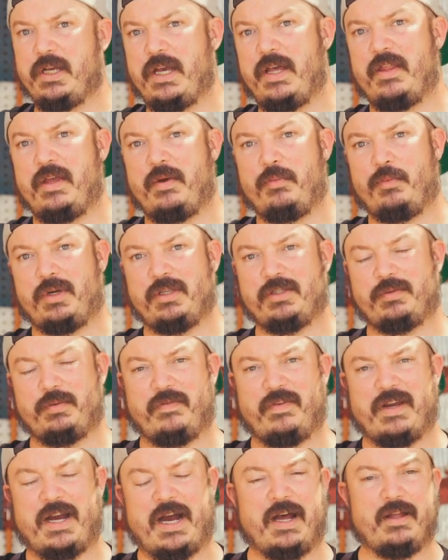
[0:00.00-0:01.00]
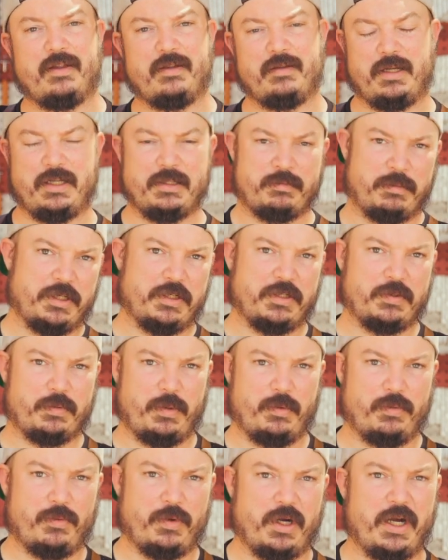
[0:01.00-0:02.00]
And then once we've got as much as
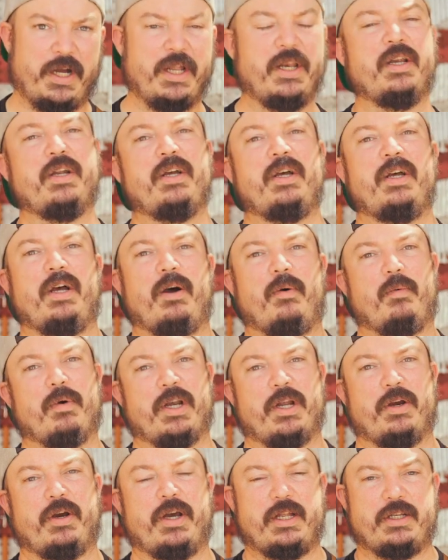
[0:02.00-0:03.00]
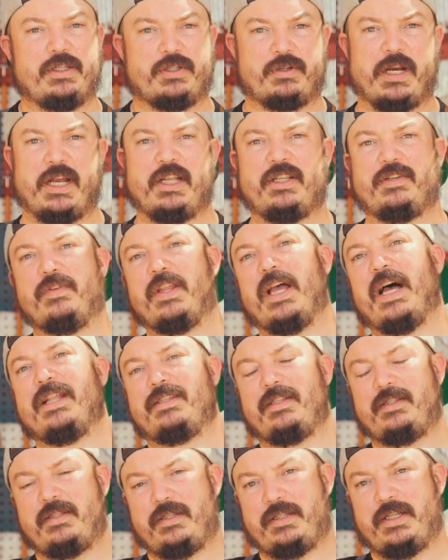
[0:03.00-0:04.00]
we want, we're going to go ahead and transfer that
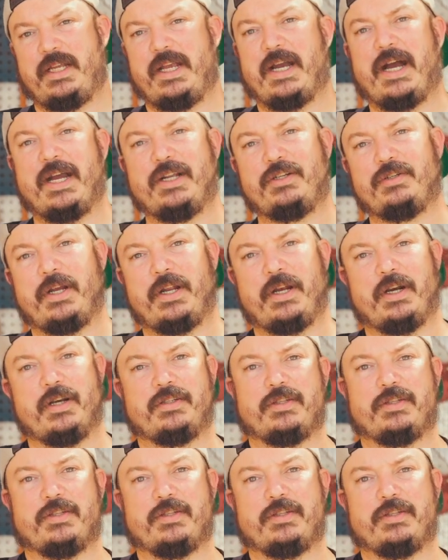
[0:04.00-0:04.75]
to the dehydrator.